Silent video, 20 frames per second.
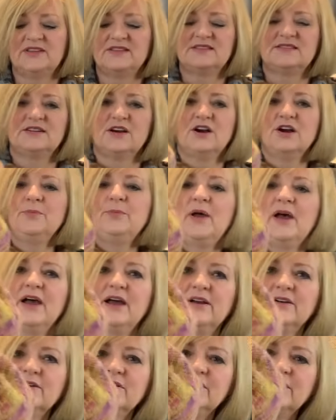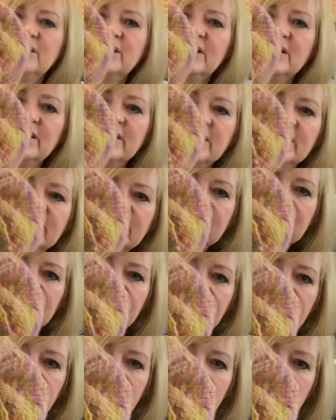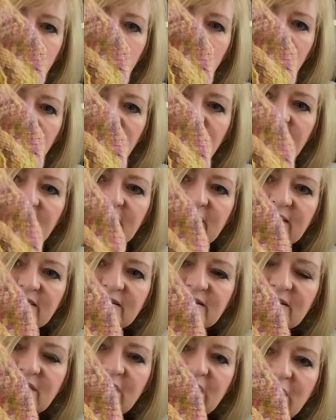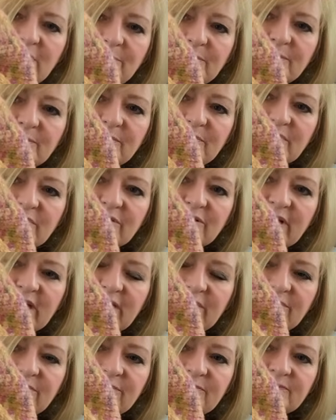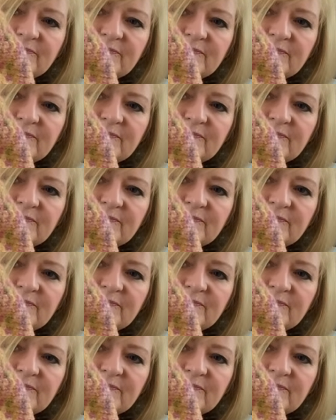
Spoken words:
a star pattern on the top, the crown,